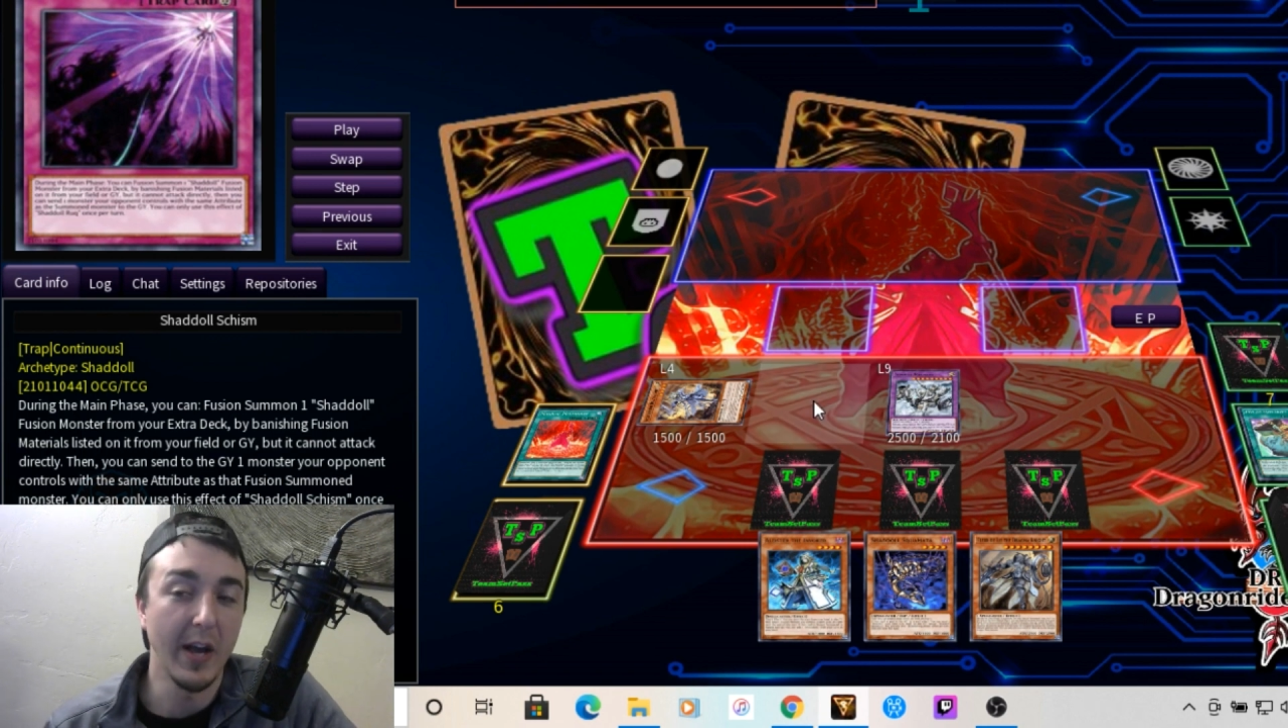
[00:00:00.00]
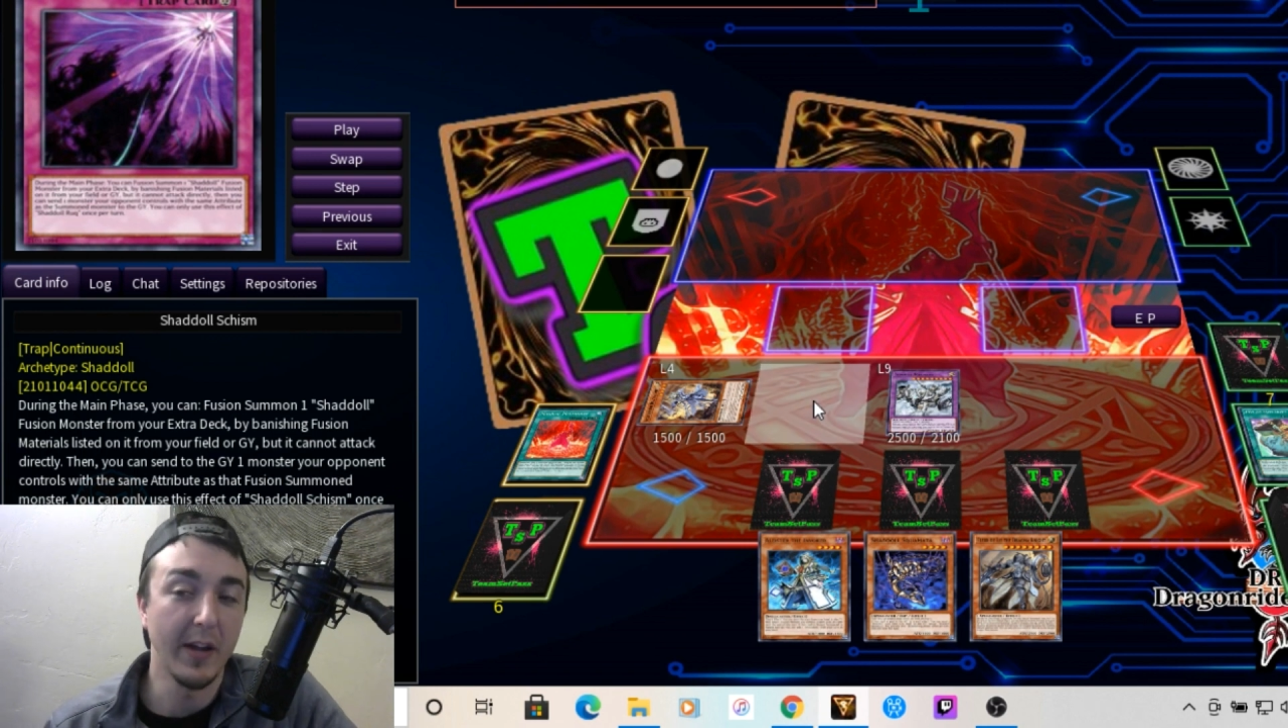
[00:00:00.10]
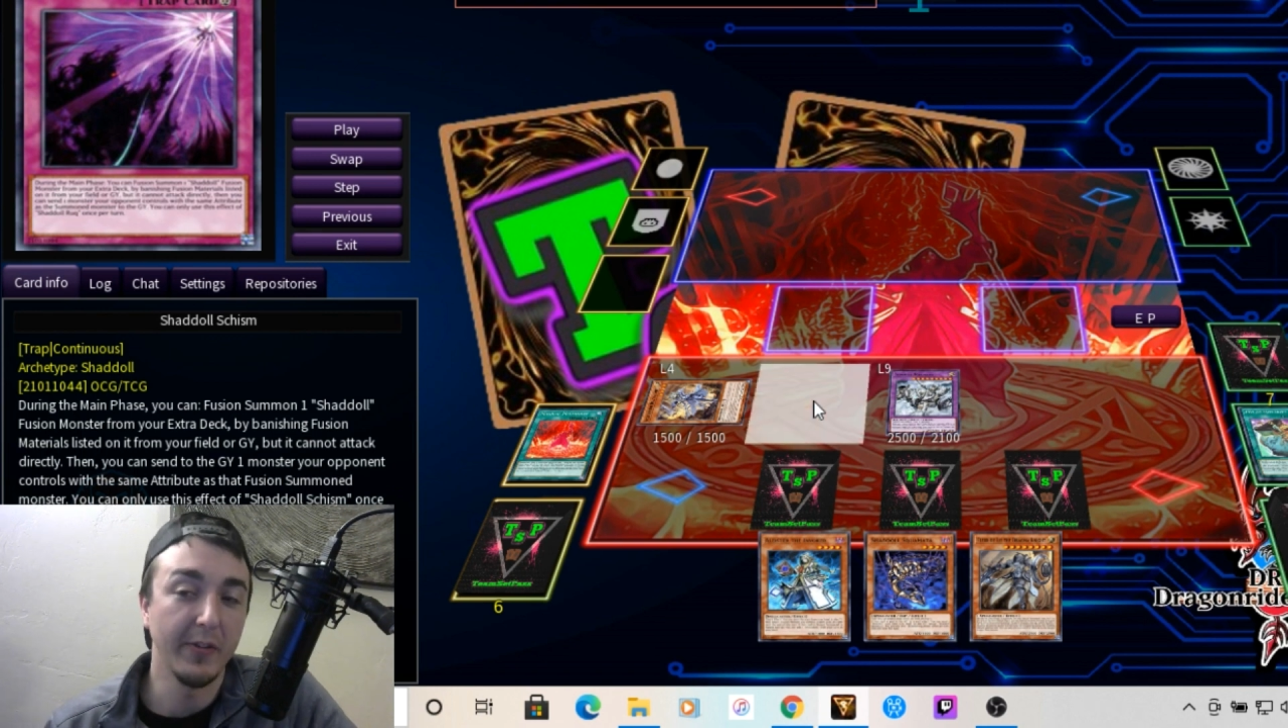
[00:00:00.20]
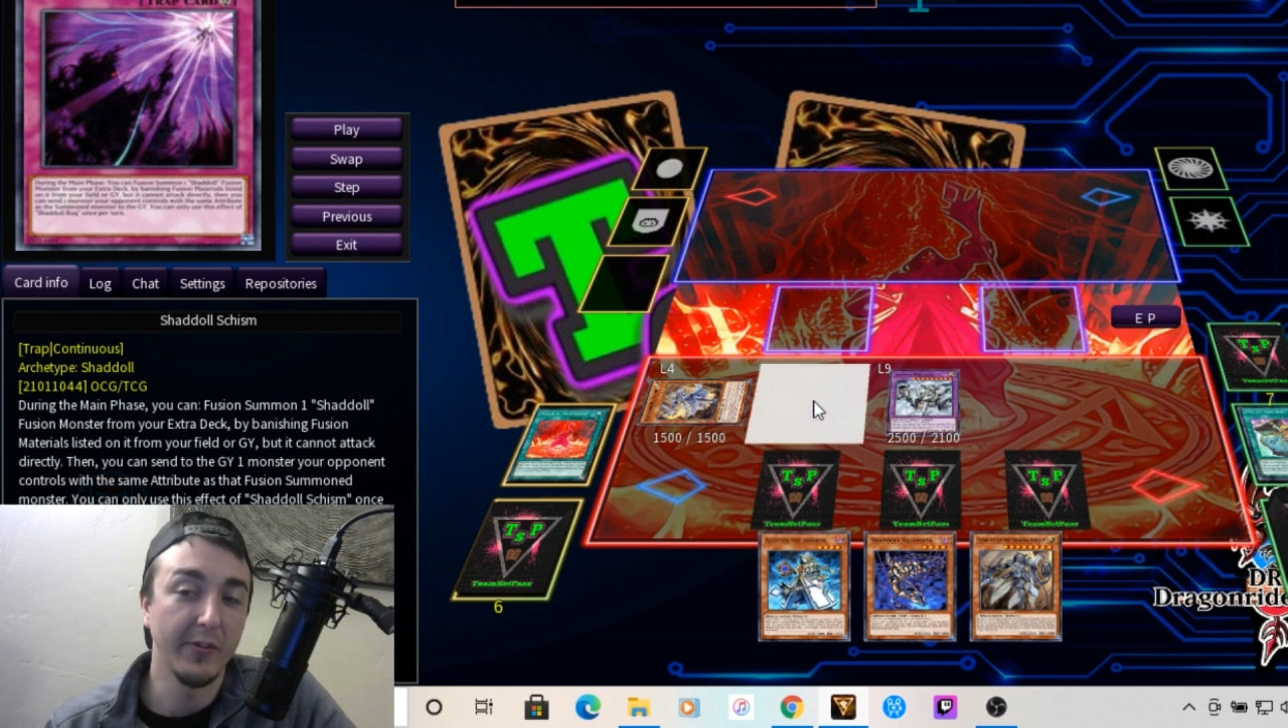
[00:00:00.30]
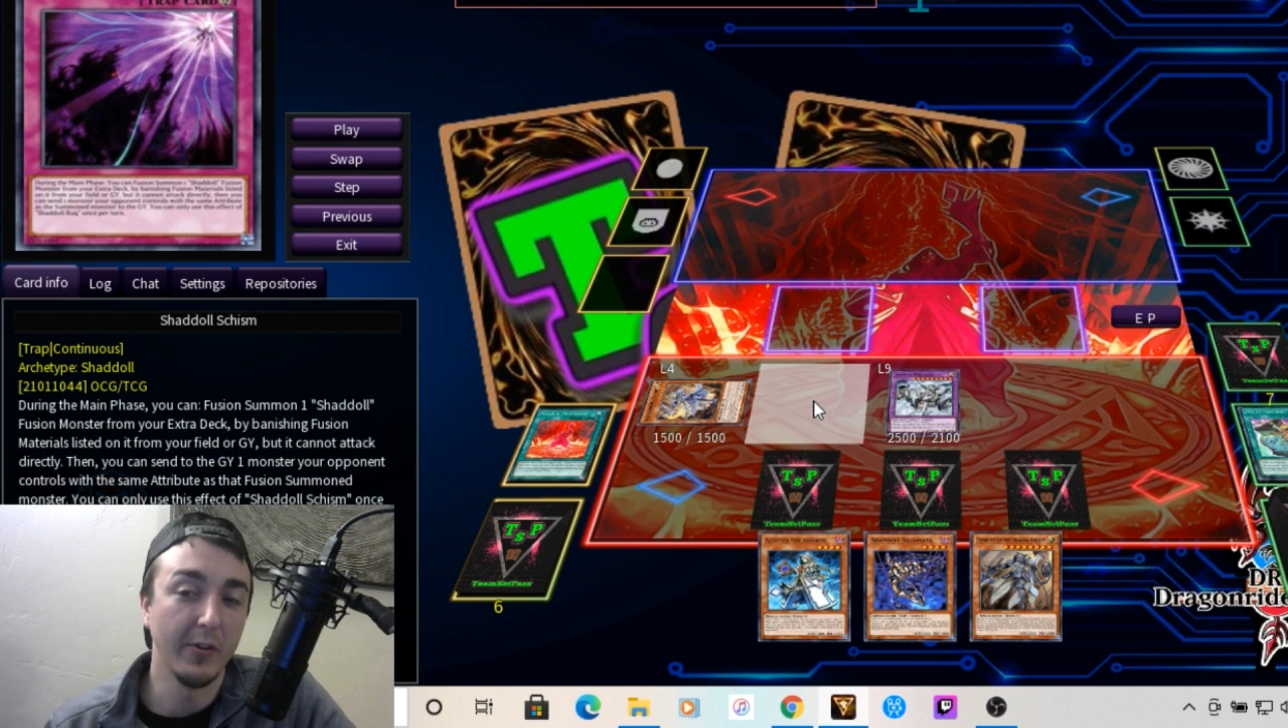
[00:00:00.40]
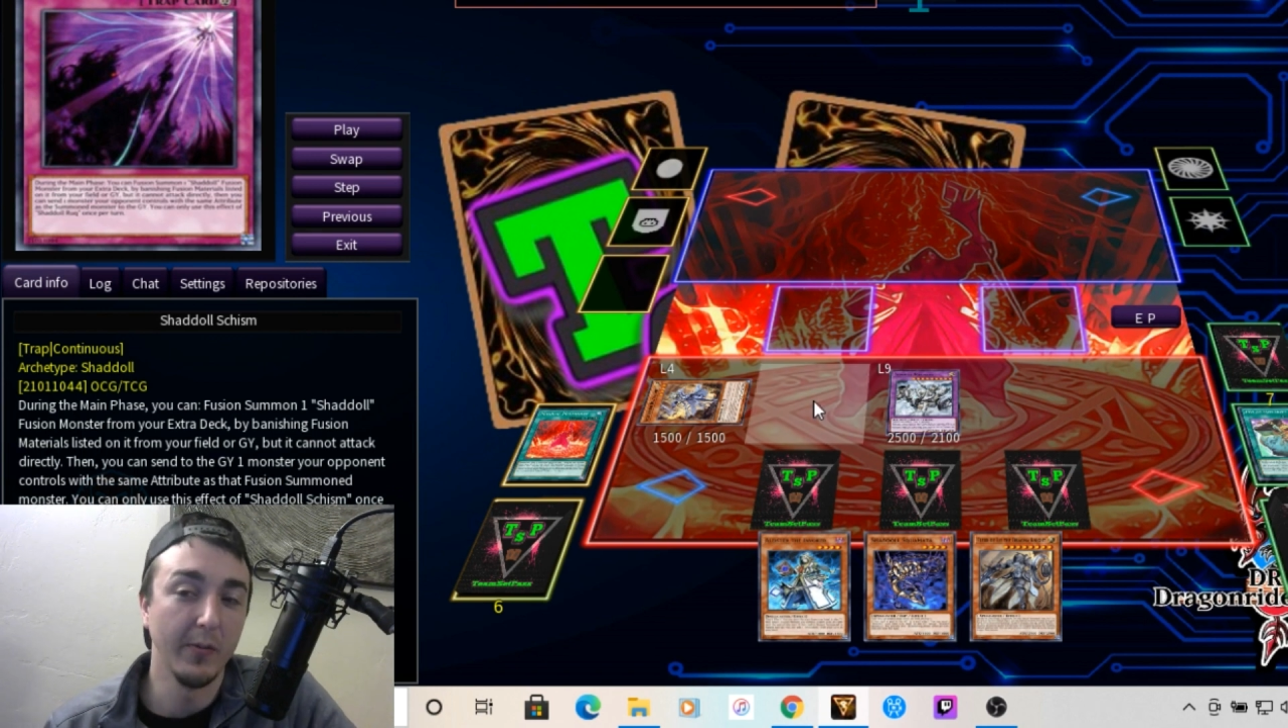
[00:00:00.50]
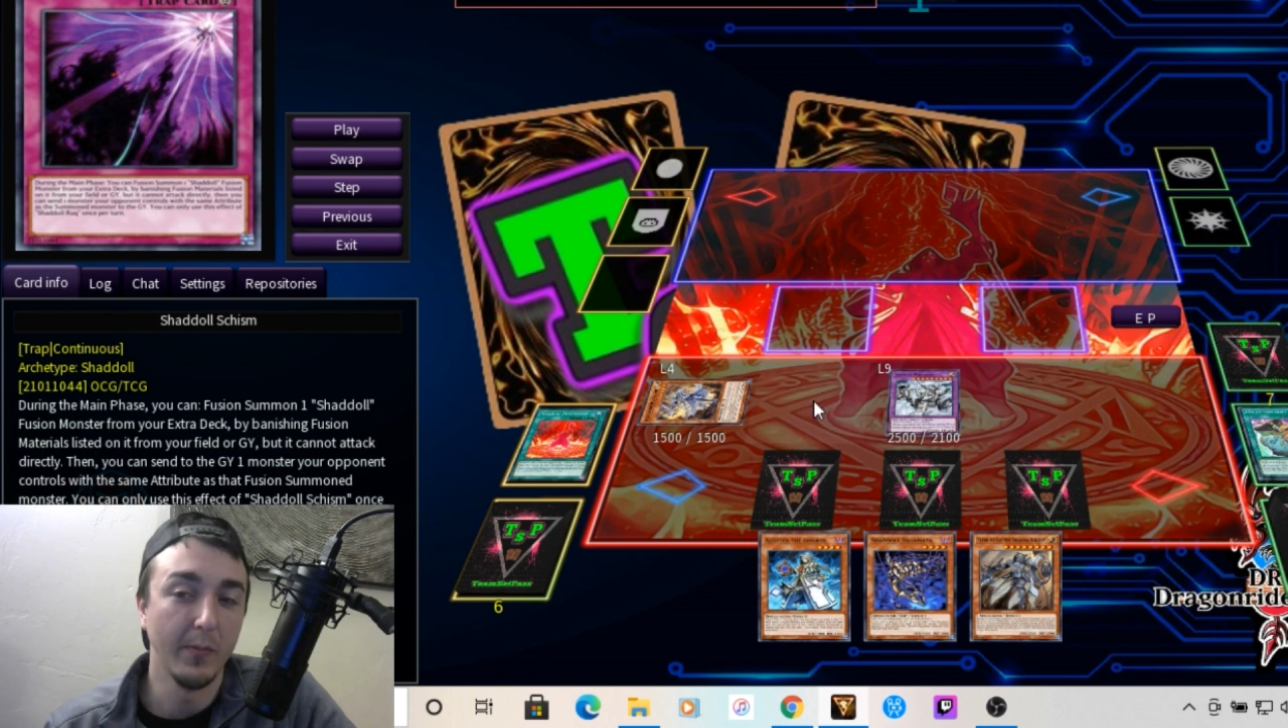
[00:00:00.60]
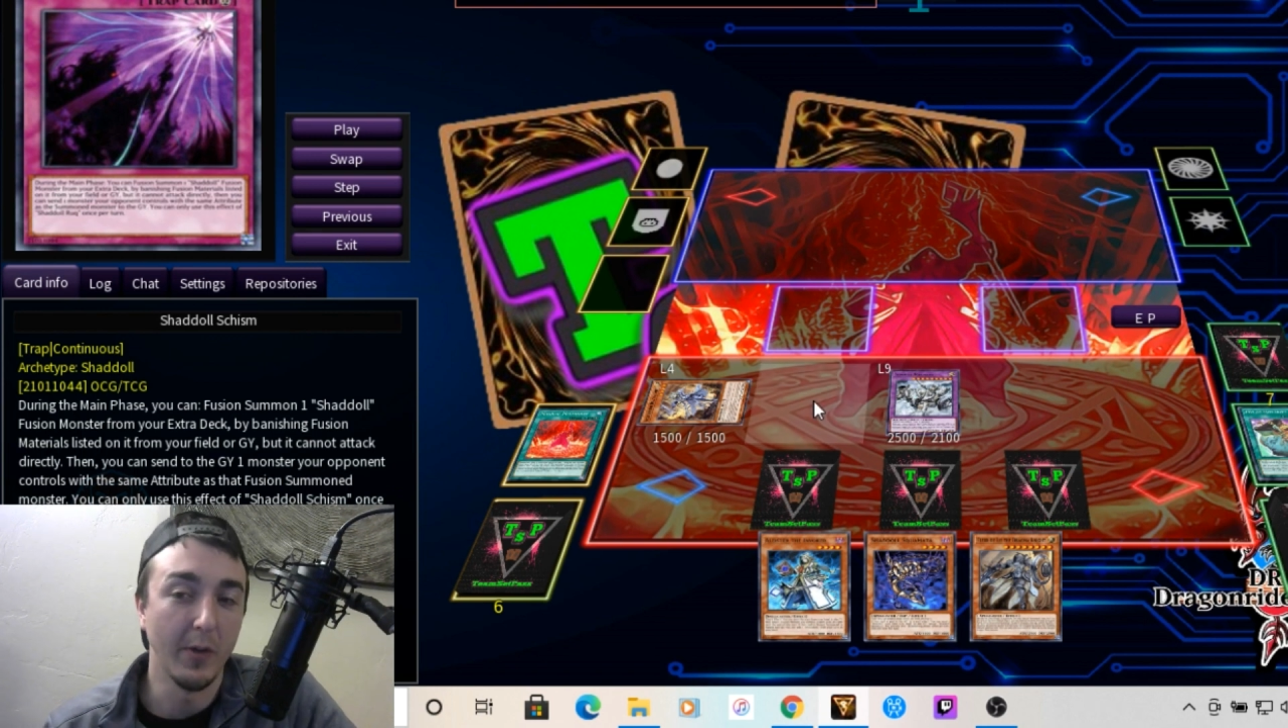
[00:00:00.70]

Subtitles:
Alistair,